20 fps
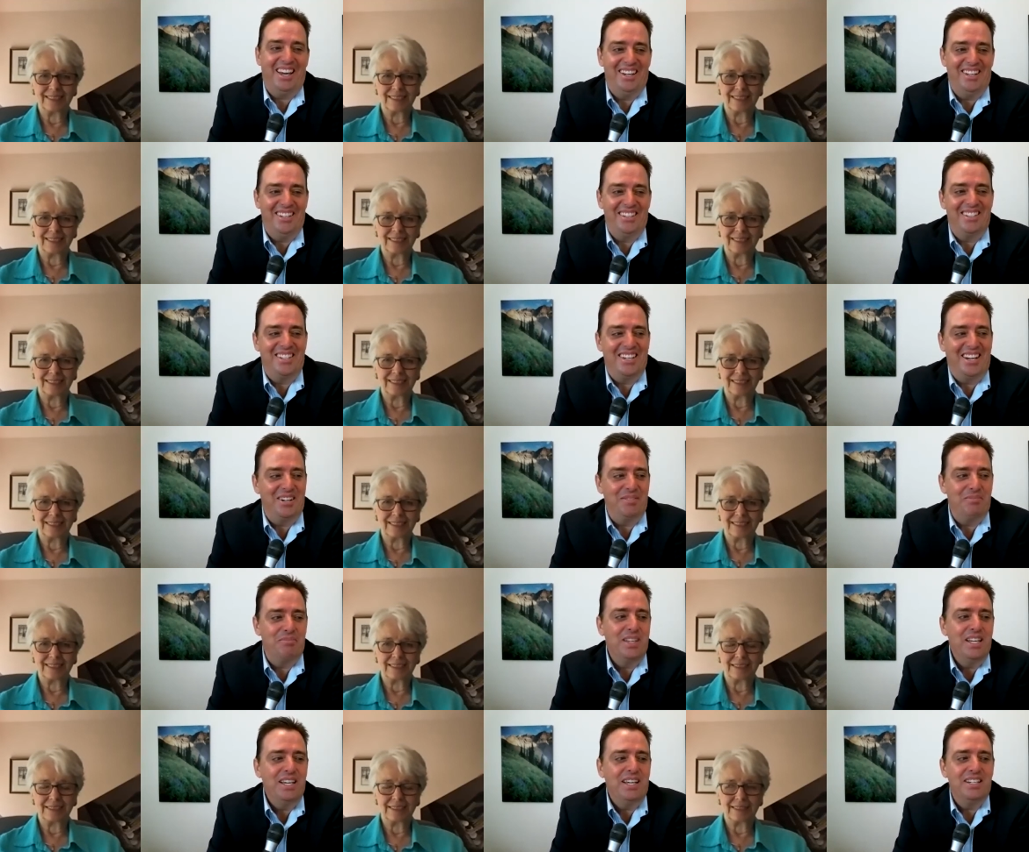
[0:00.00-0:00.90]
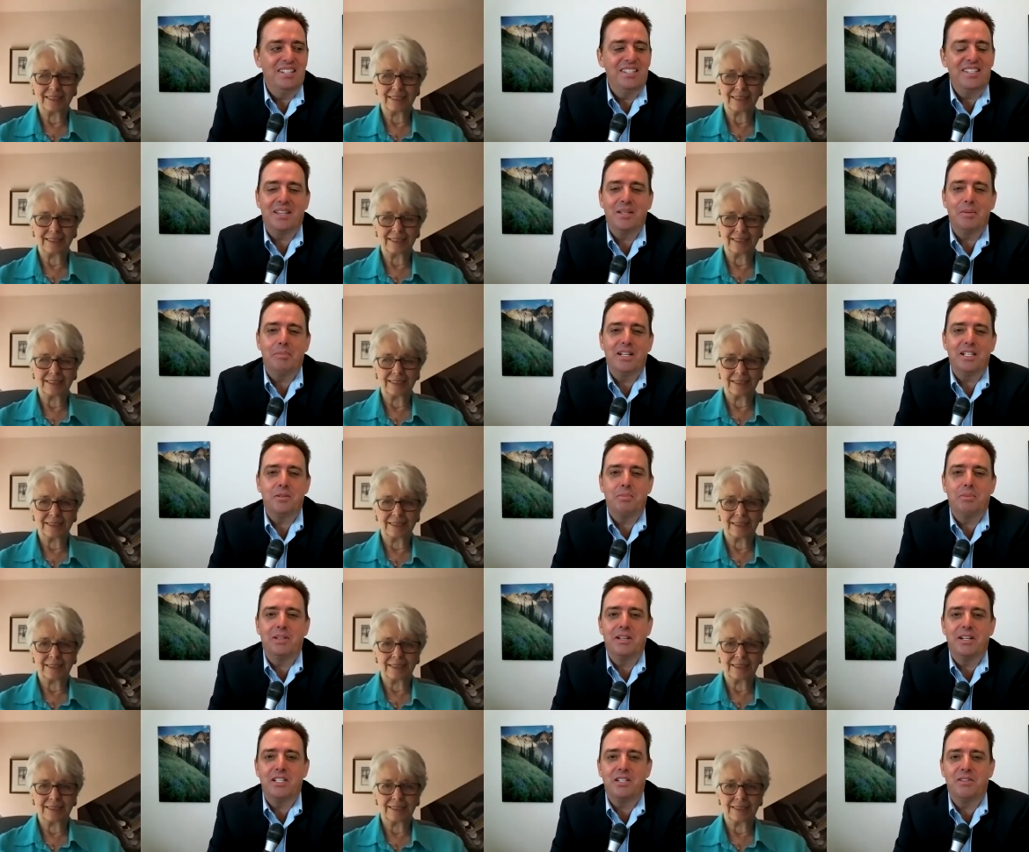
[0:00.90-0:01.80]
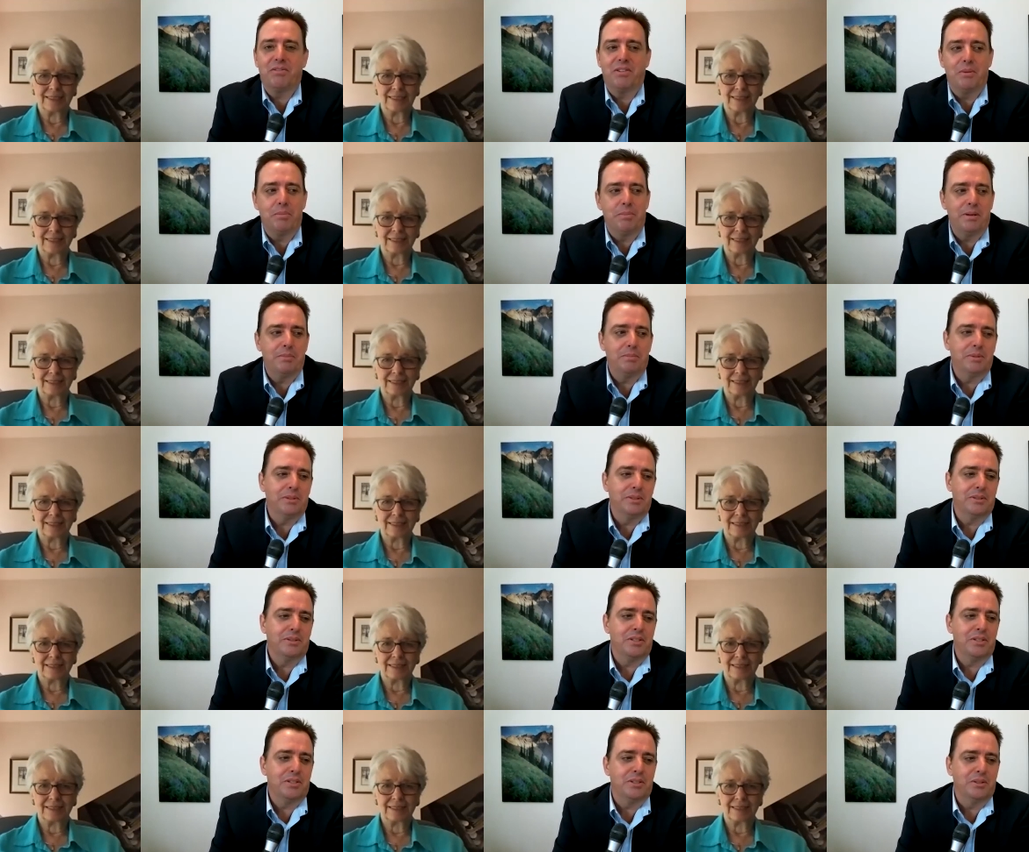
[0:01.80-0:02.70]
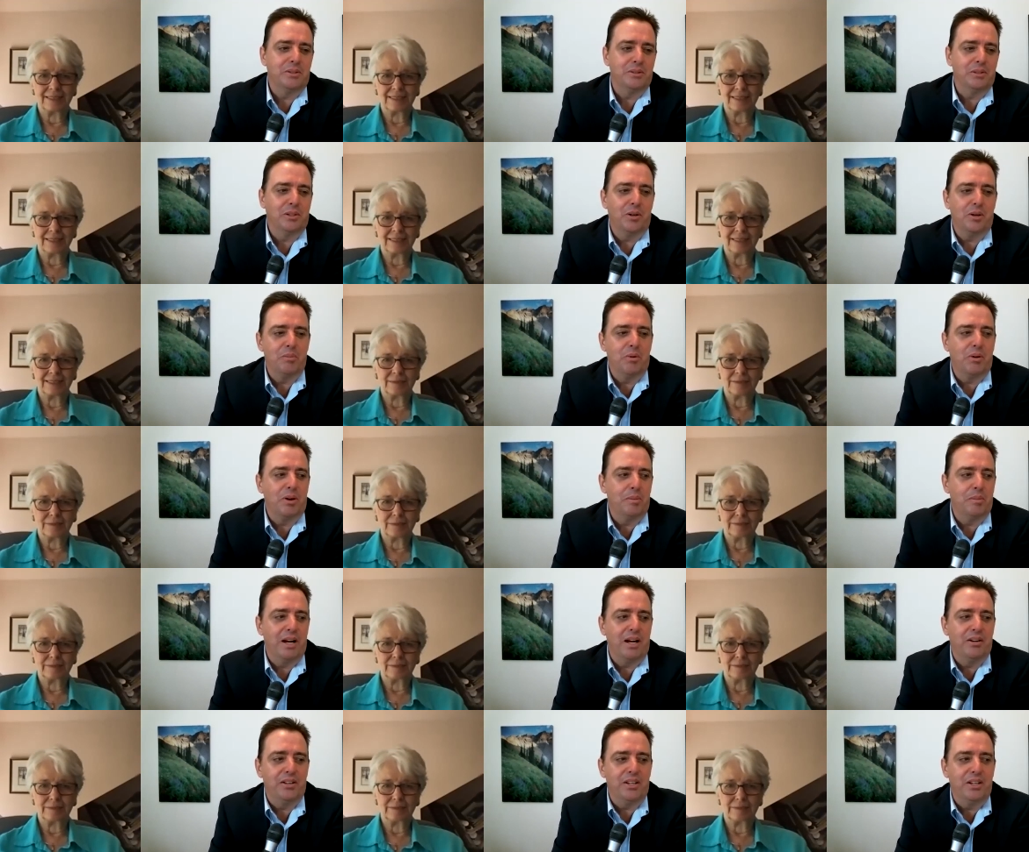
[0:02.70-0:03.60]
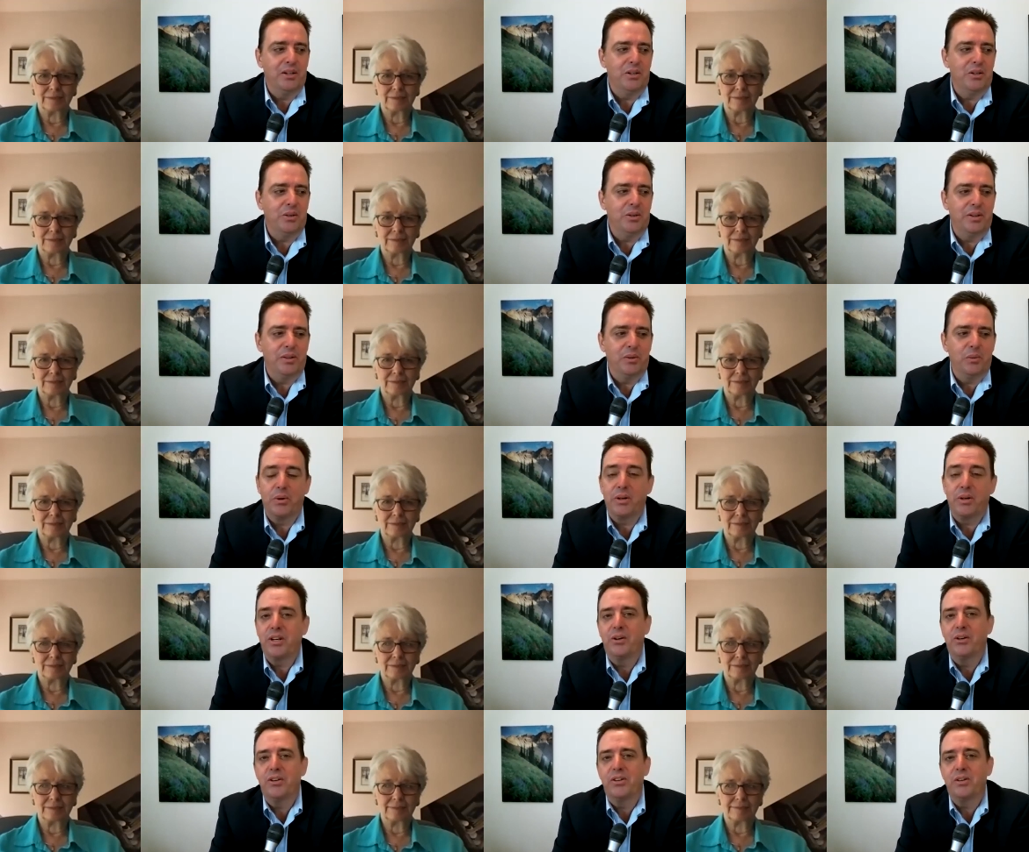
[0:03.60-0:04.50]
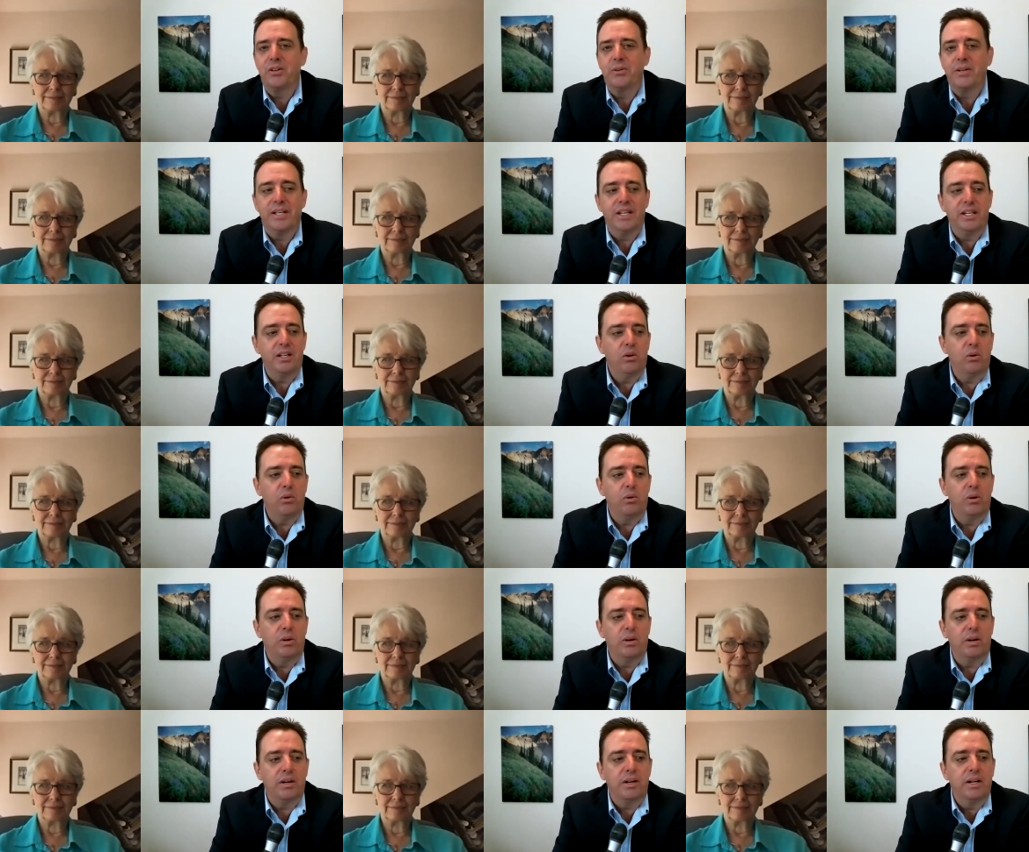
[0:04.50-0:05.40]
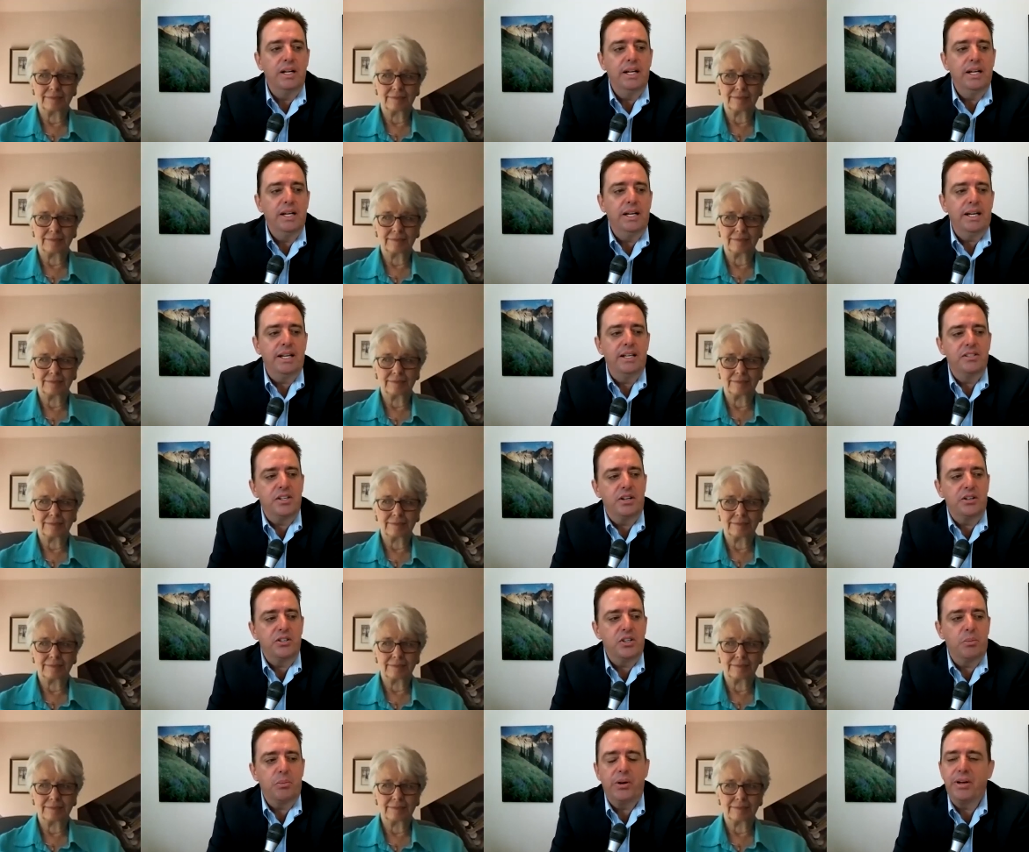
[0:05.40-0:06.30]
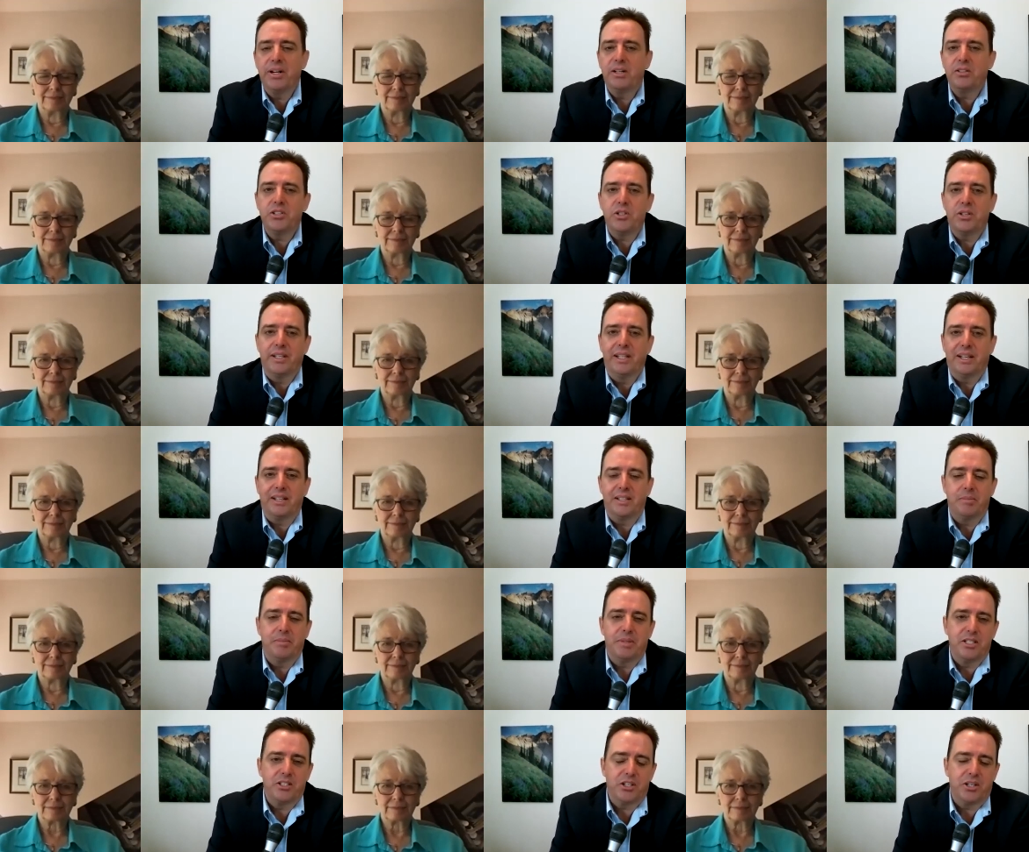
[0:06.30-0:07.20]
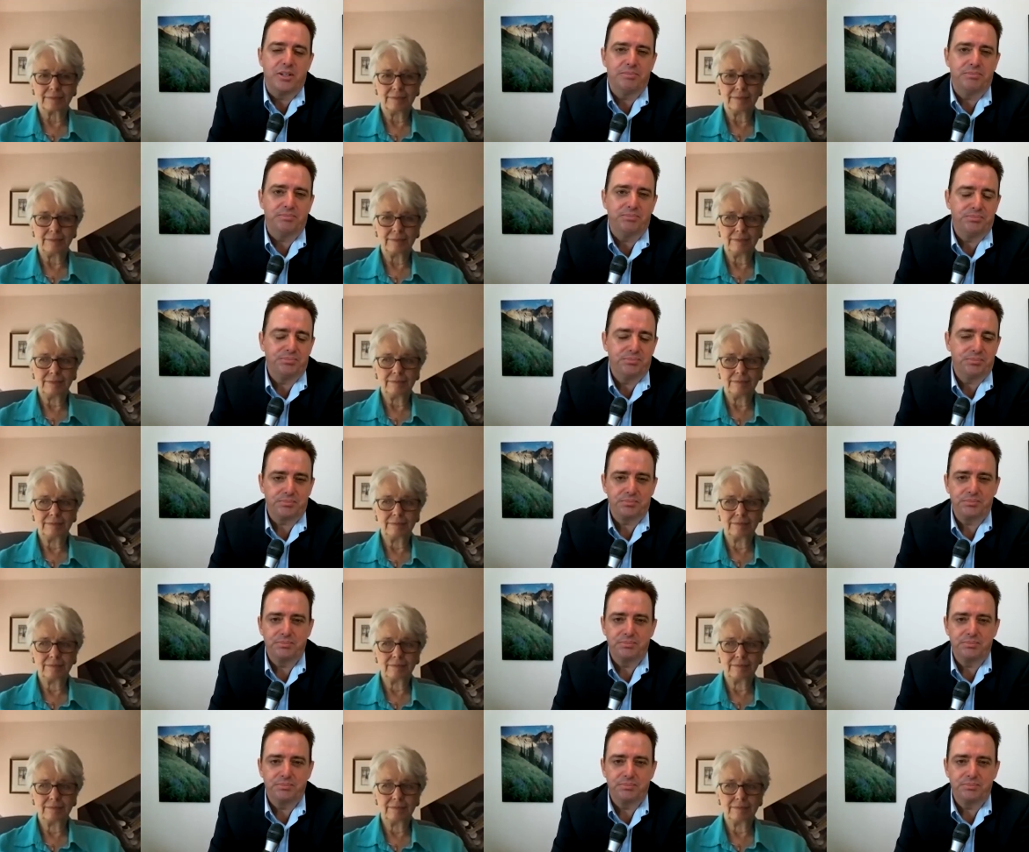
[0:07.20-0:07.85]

Speaker 1: And uh, is that the best place for people to learn more about you and the work you're doing, or is there somewhere else you'd like to mention?